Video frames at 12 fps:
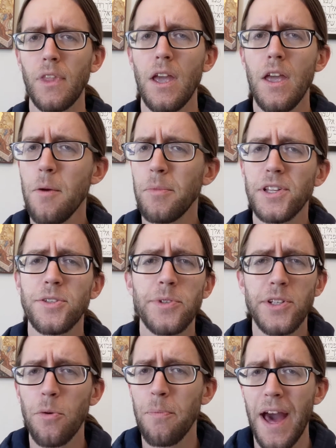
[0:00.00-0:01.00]
But this
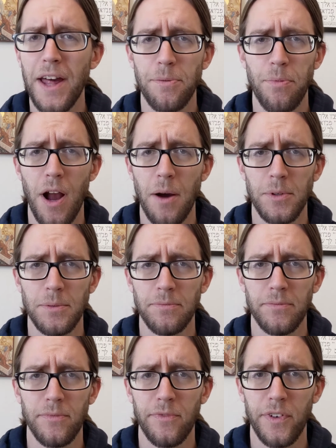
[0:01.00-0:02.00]
was no math problem
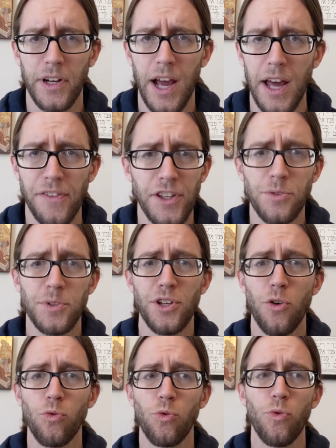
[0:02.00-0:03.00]
for God. This was
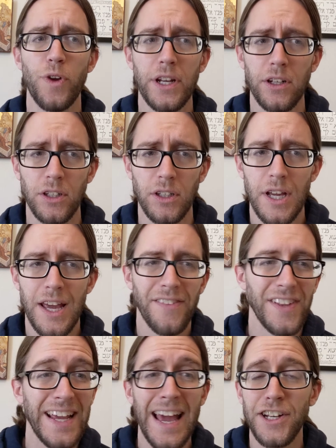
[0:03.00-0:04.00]
no riddle
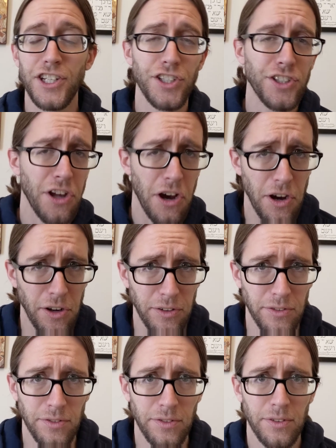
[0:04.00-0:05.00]
that he had to
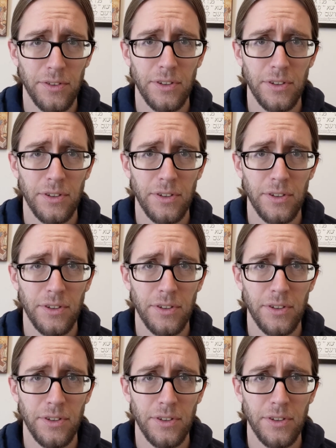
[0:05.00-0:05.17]
solve.